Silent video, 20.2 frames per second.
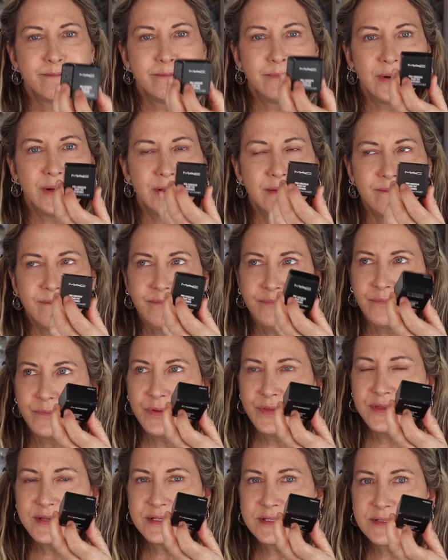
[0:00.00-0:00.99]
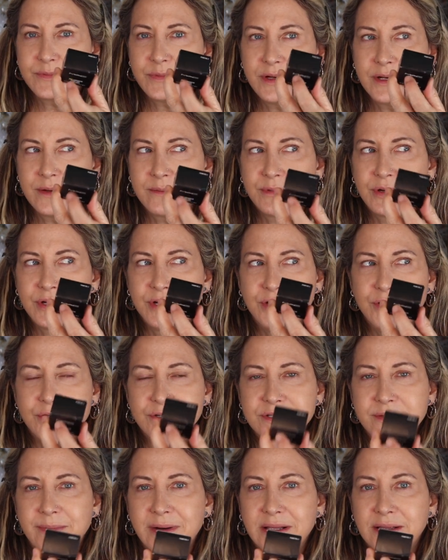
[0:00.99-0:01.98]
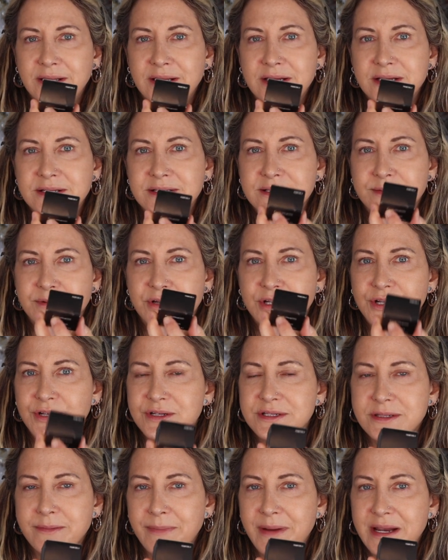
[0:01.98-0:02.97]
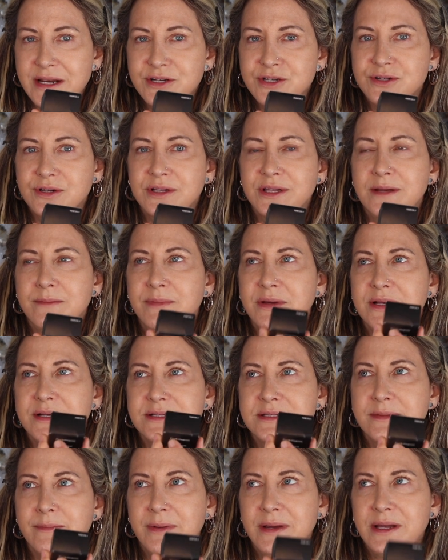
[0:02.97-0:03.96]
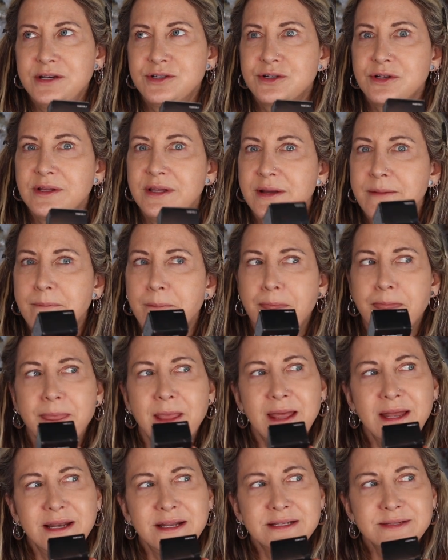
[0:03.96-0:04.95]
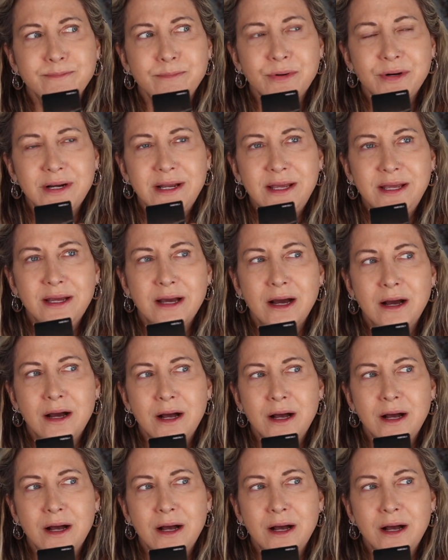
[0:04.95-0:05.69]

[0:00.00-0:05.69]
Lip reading: But with this one, I'm going to use on my lids. I'm going to use the Painterly because the Painterly, and it's pretty,